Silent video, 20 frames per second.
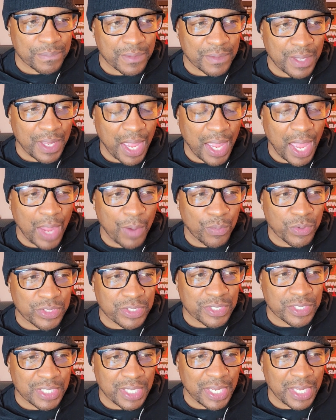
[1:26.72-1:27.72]
I would
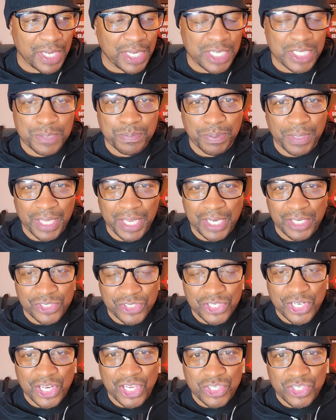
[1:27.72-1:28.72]
say he's playing
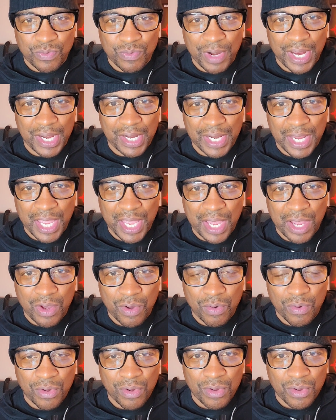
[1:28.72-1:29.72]
chess right
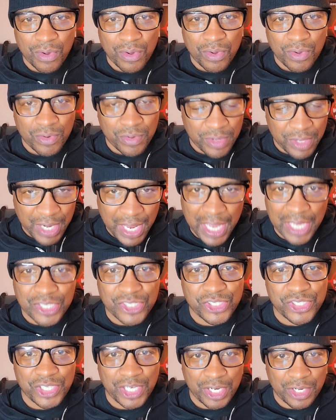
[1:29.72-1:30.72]
now,
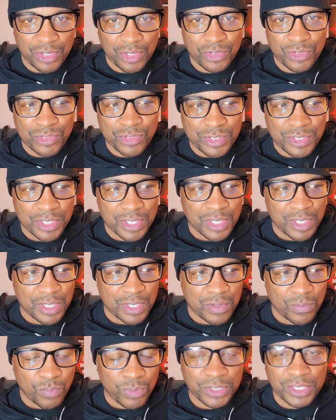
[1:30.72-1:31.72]
not checkers,
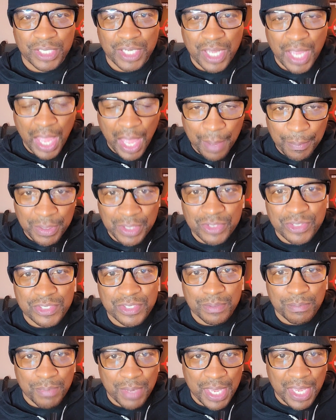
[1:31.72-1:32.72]
with the comments
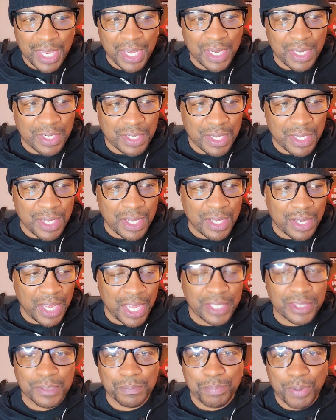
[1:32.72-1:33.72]
he made
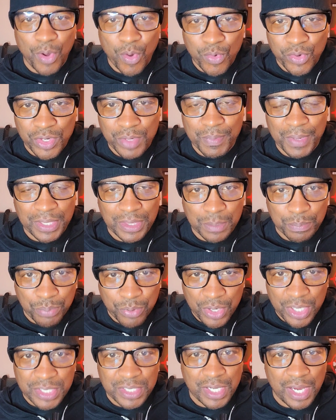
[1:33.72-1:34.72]
at the podium at the
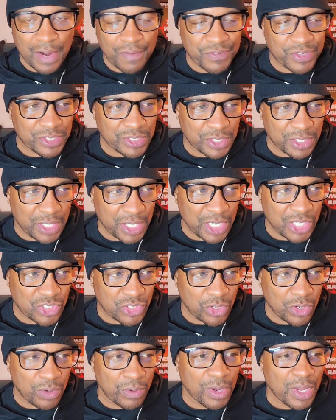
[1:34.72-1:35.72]
press conference today.
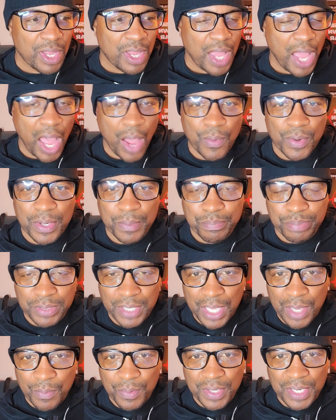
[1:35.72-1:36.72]
So I want to
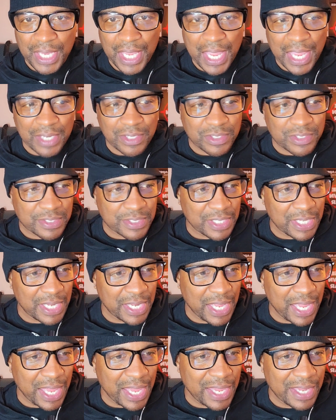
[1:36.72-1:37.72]
play what he had to say,
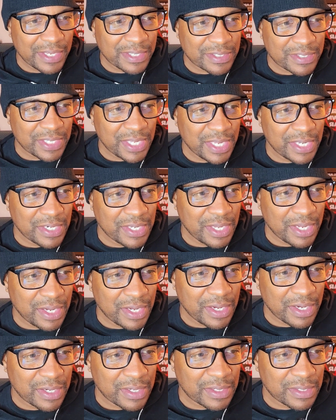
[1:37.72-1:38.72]
guys,
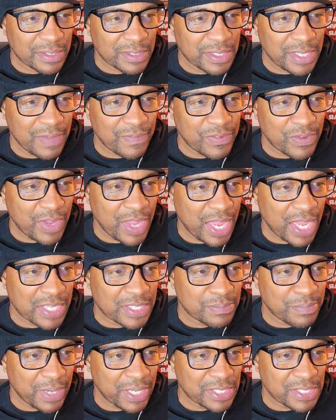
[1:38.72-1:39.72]
and give you
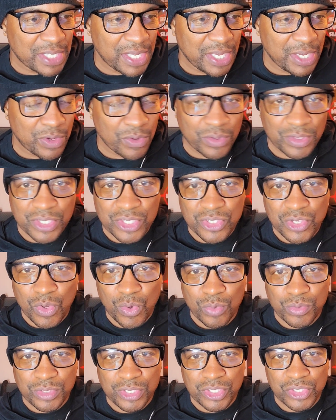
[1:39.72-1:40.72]
guys my take on this
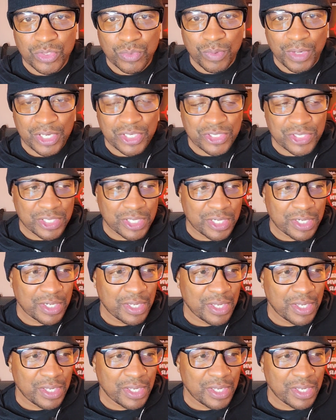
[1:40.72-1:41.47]
whole situation